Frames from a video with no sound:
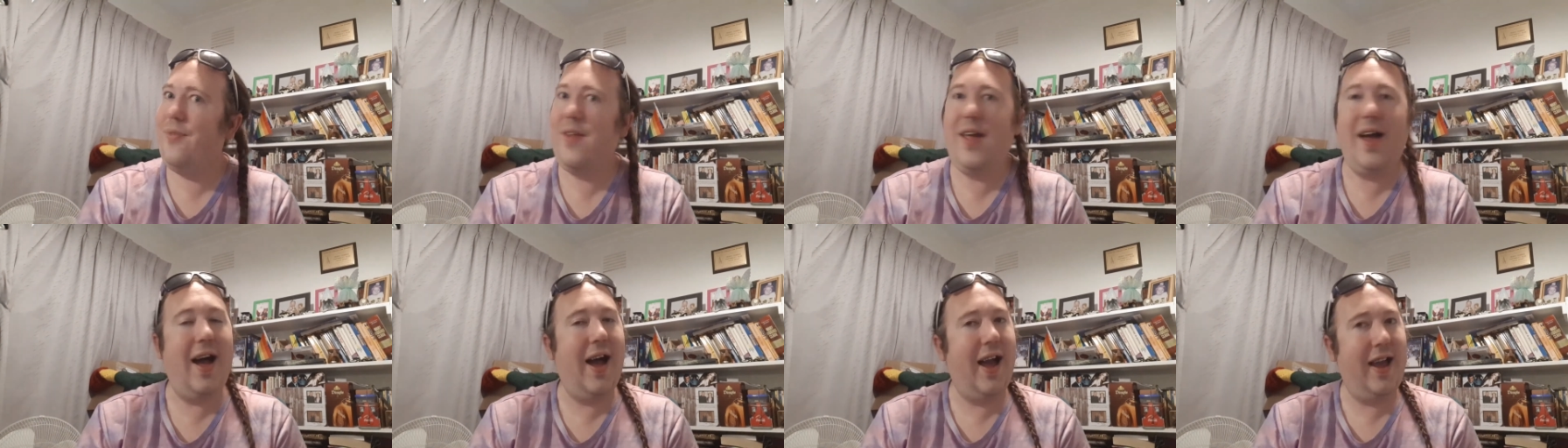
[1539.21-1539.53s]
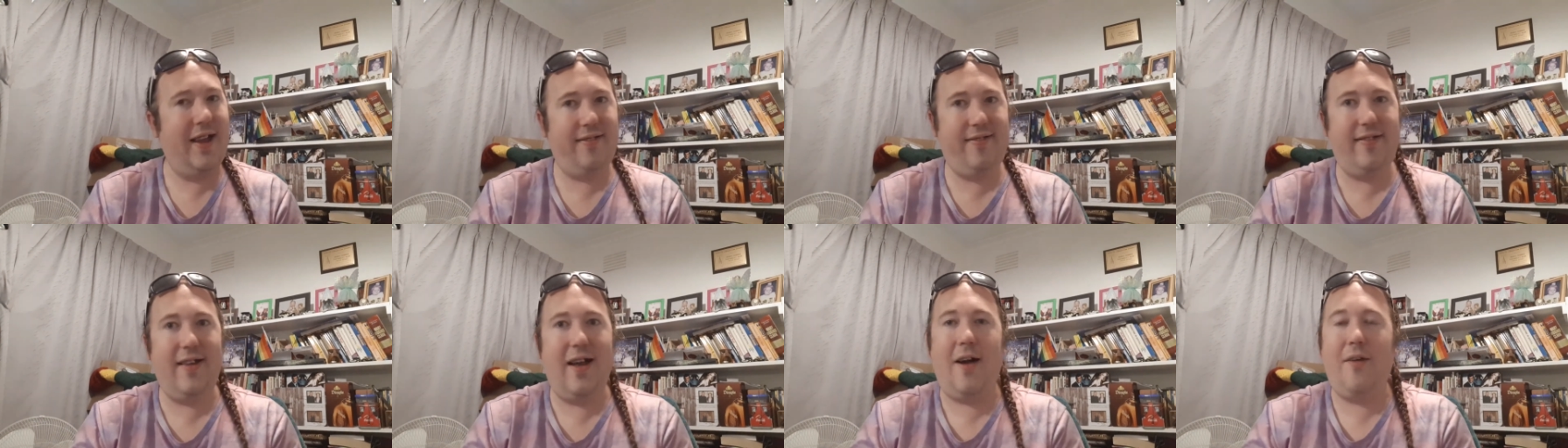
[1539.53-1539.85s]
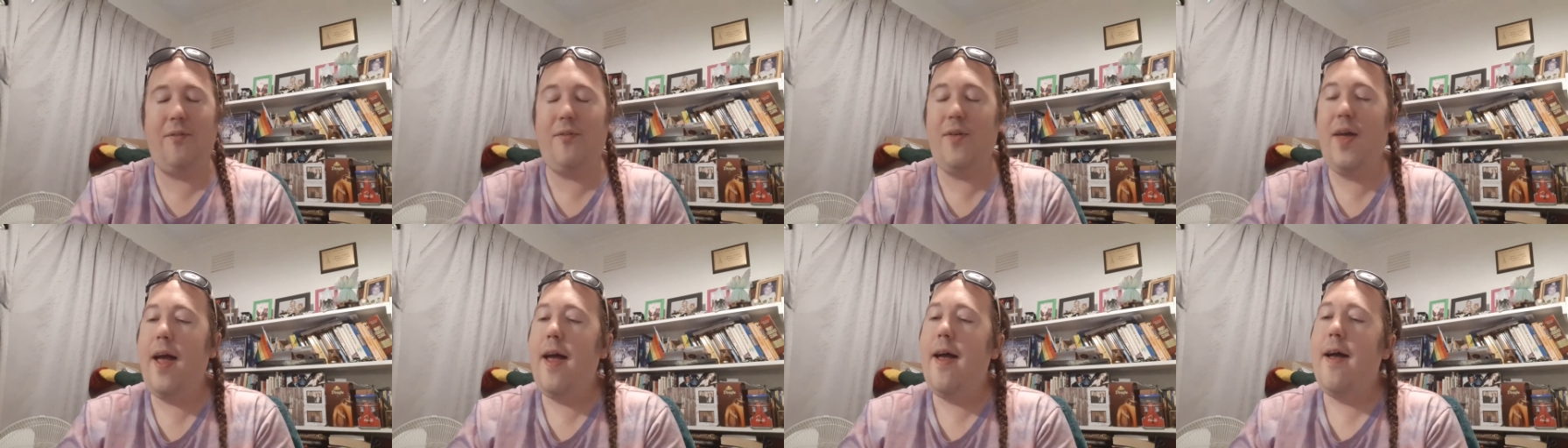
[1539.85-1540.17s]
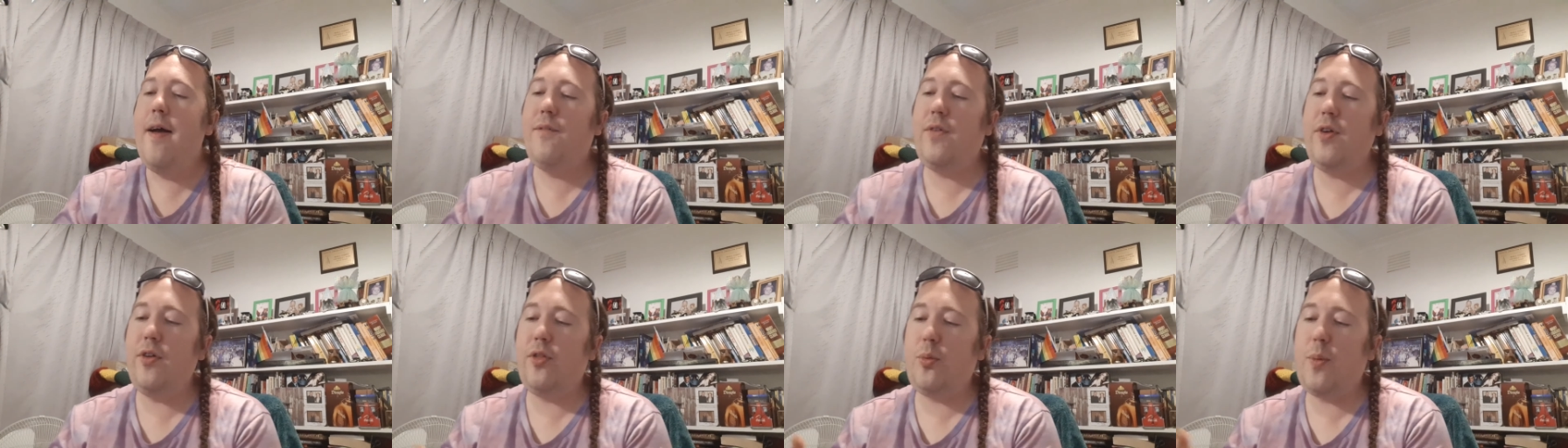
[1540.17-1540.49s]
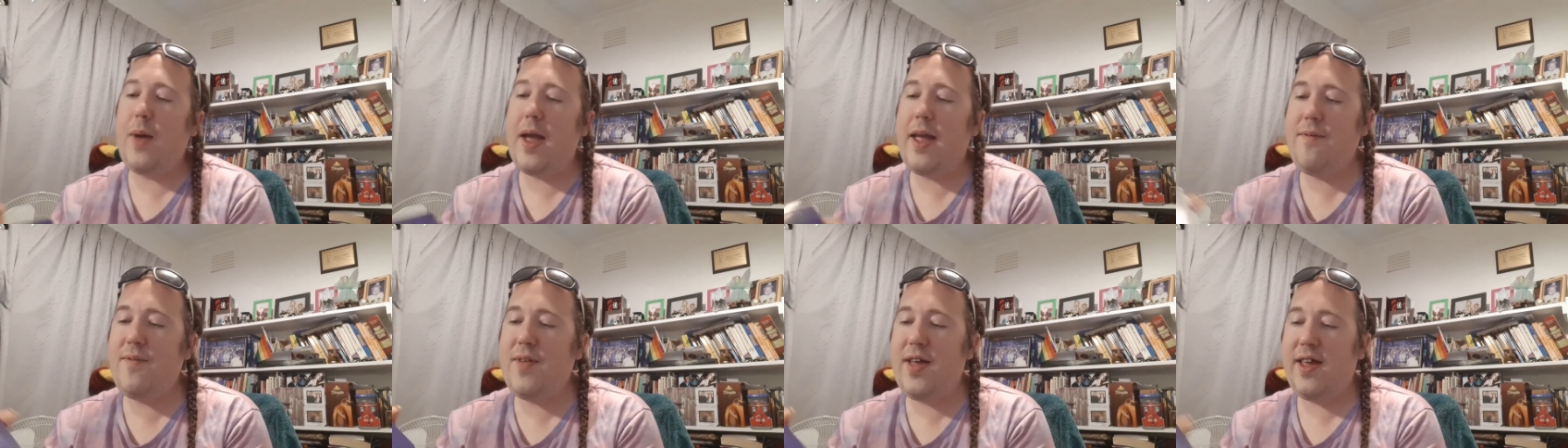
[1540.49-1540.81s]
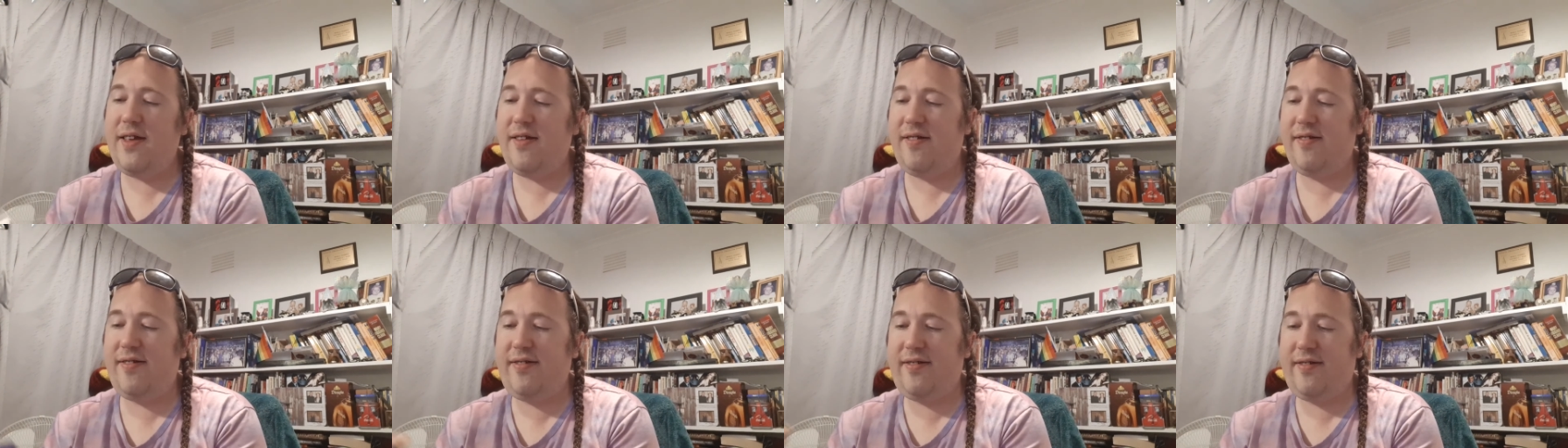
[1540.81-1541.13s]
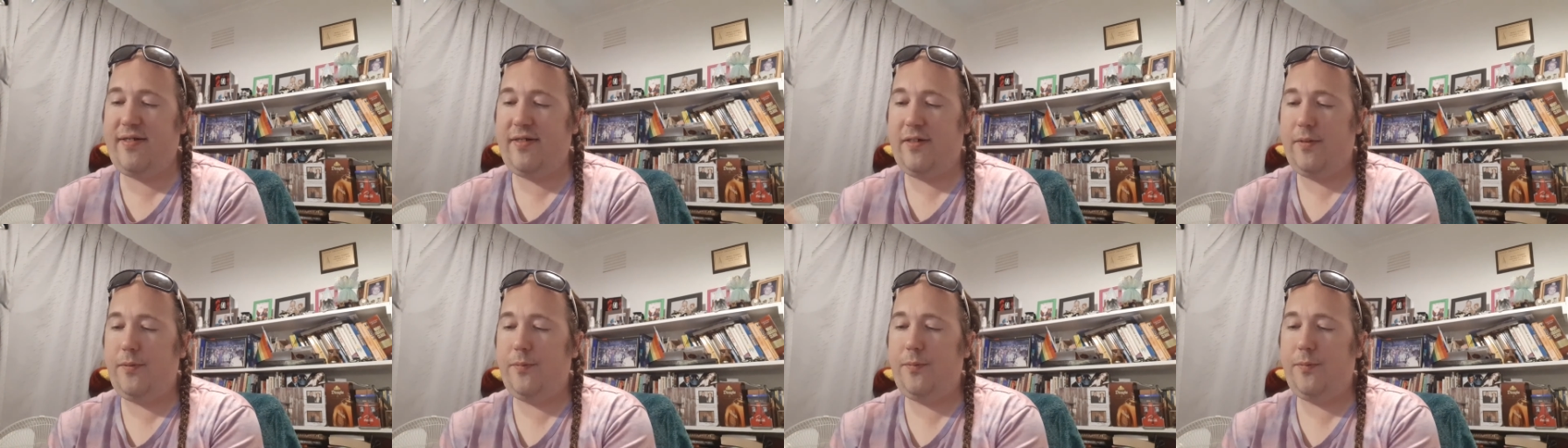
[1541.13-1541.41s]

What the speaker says: higher self. Fifth wavers.